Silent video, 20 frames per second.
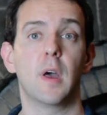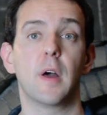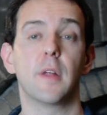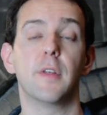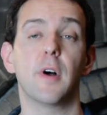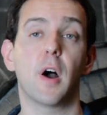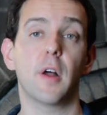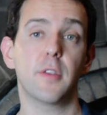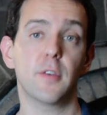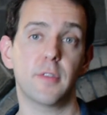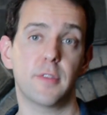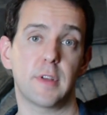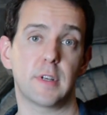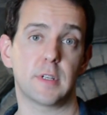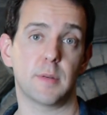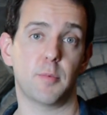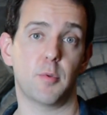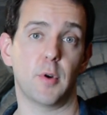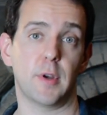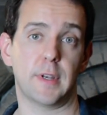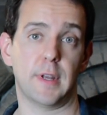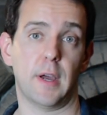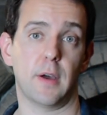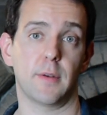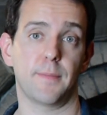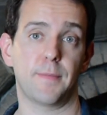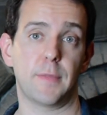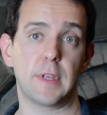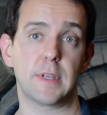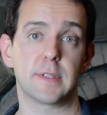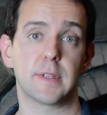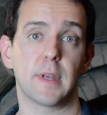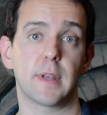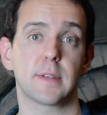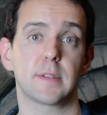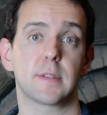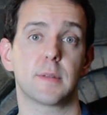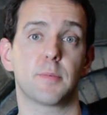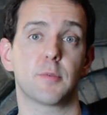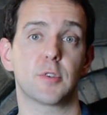The other thing to point out is that
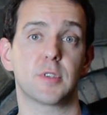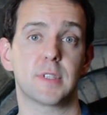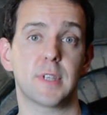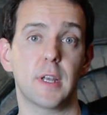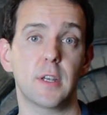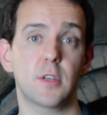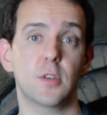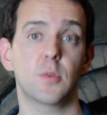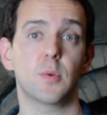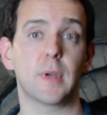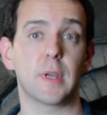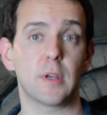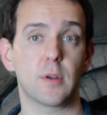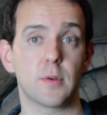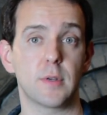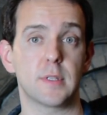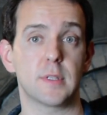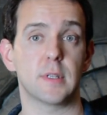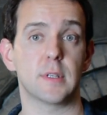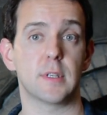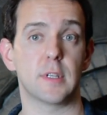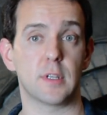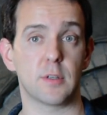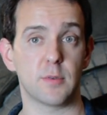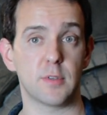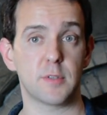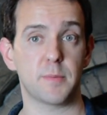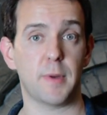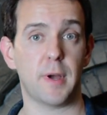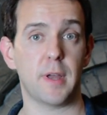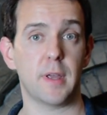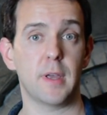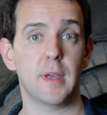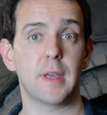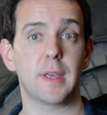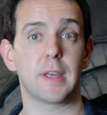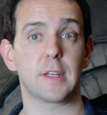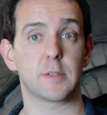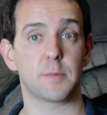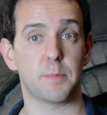as the percent you increase and decrease by
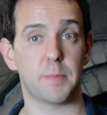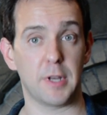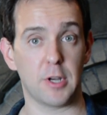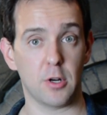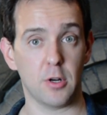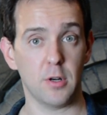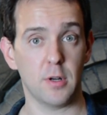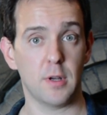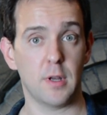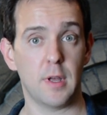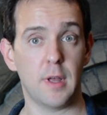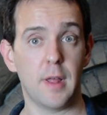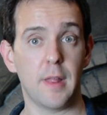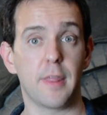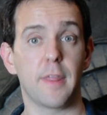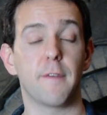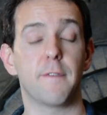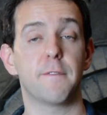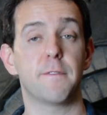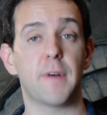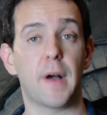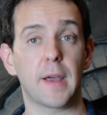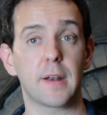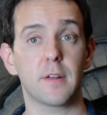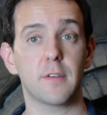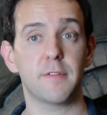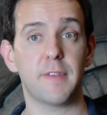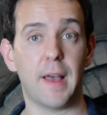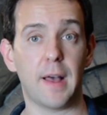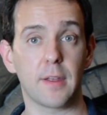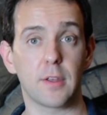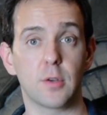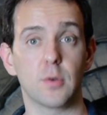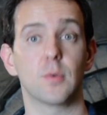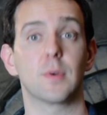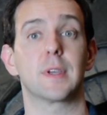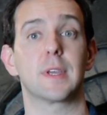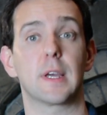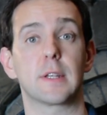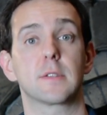gets bigger, the final value
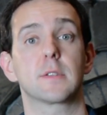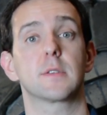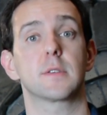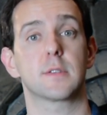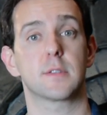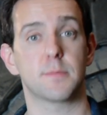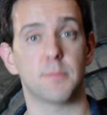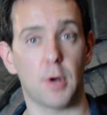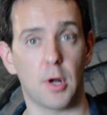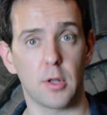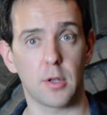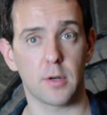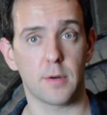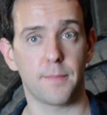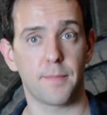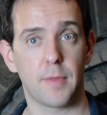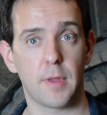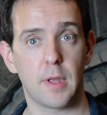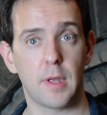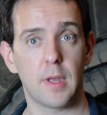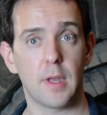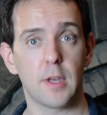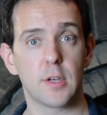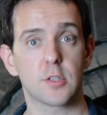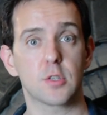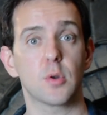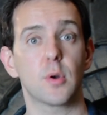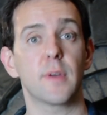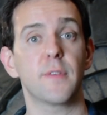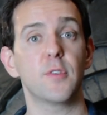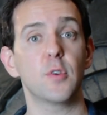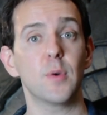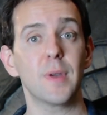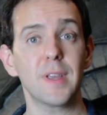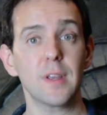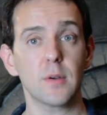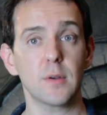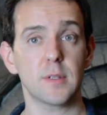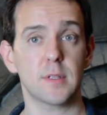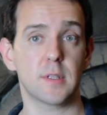gets smaller. So if you
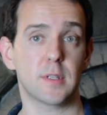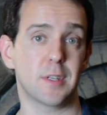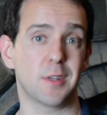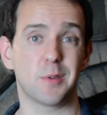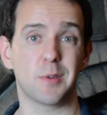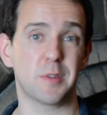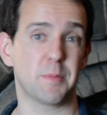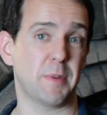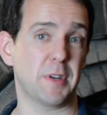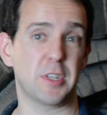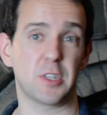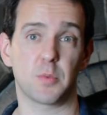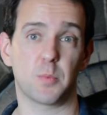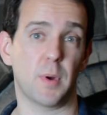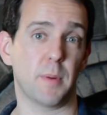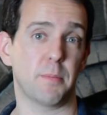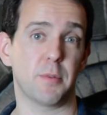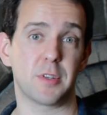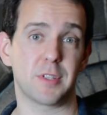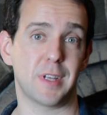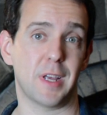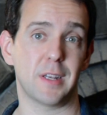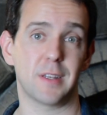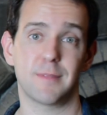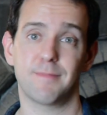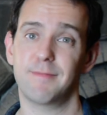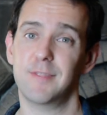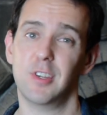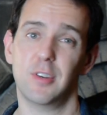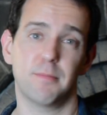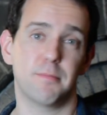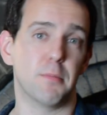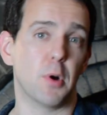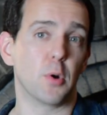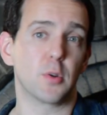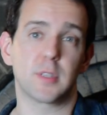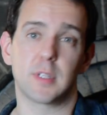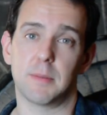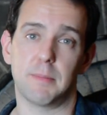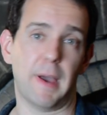increase and decrease by just 1%, you're
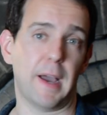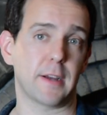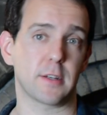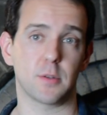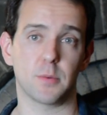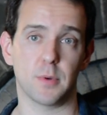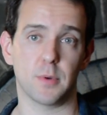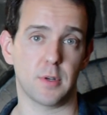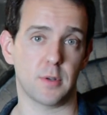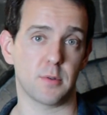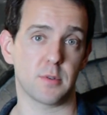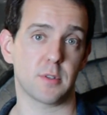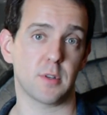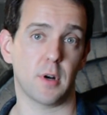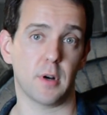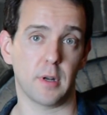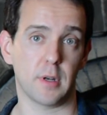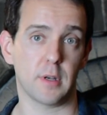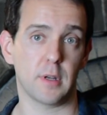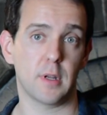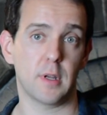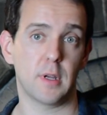mostly back to where you started.